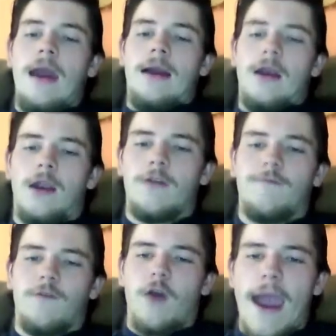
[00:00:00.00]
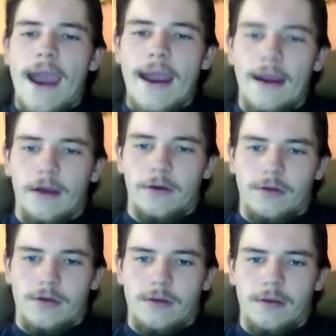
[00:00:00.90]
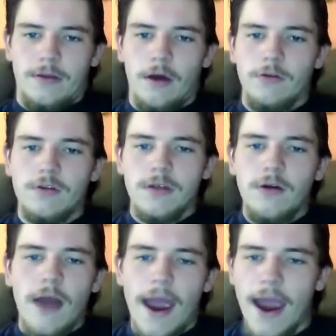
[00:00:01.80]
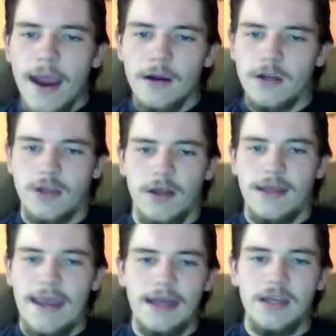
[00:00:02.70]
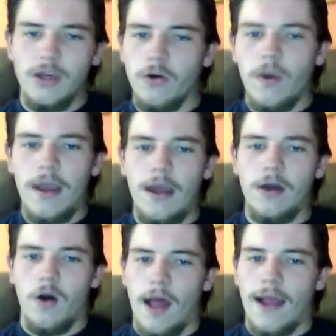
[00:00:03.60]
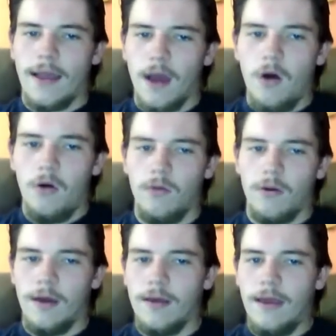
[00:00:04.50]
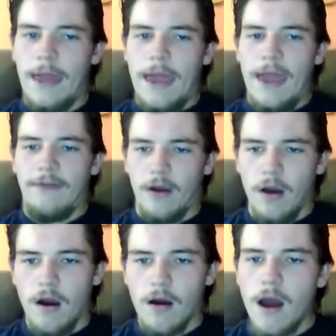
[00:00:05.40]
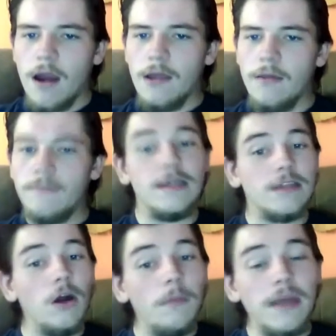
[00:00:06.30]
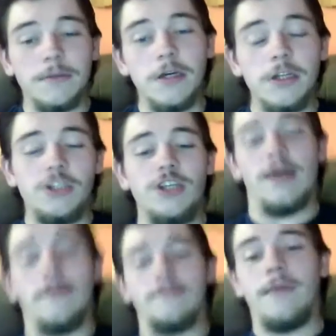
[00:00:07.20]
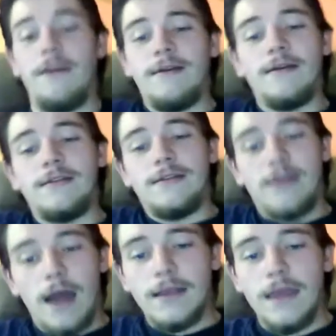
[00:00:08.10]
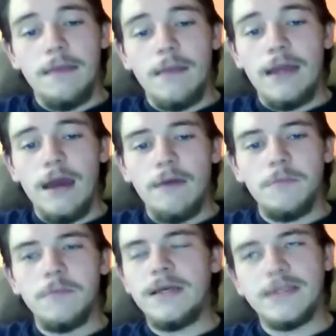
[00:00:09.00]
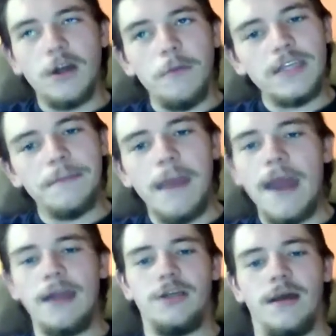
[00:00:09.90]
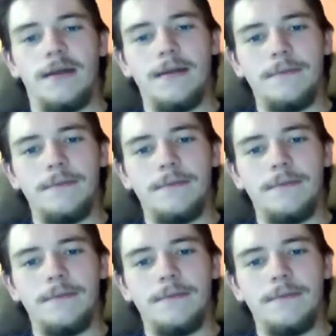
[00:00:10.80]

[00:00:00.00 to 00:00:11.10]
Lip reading: Look for hairs. Those little hairs on the end of your weed are like gold. If there are a lot of them, it's going to be some good shit. If there's not that many of them, it's going to be some bad shit.